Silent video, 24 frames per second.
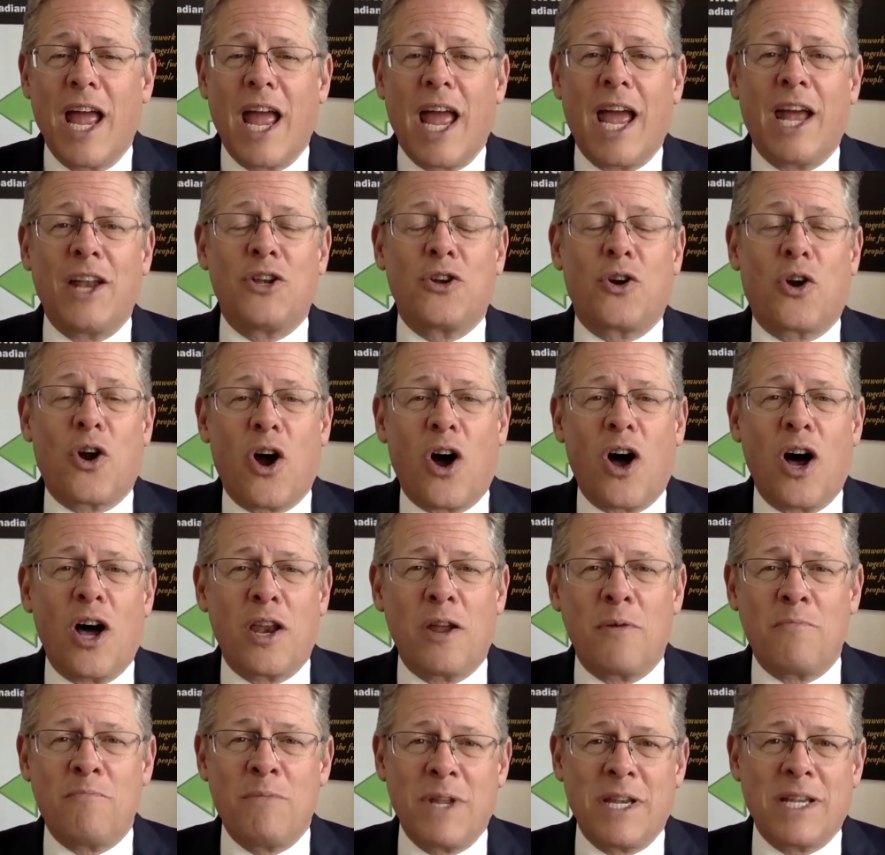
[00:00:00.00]
and you're on
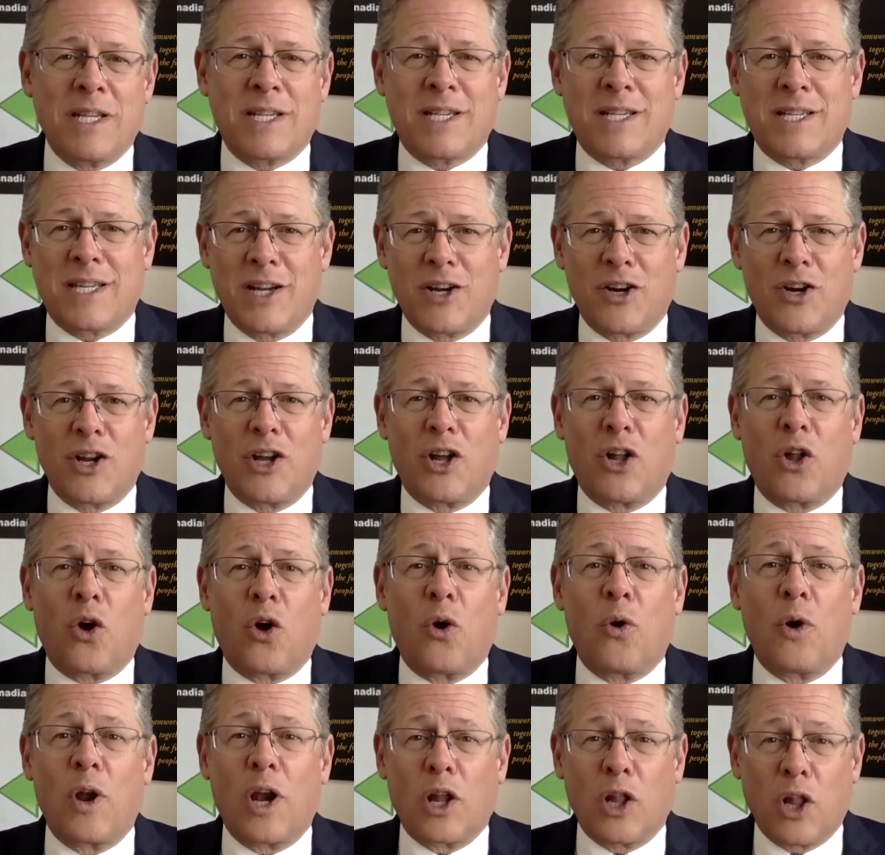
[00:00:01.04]
a ministerial
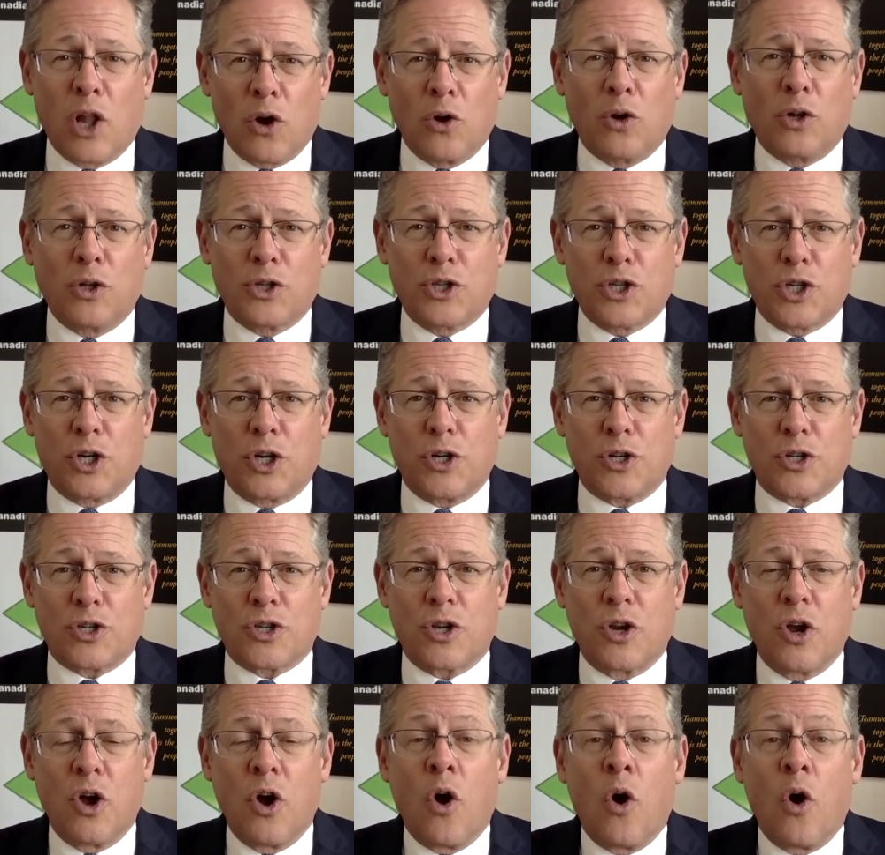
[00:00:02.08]
at a local church,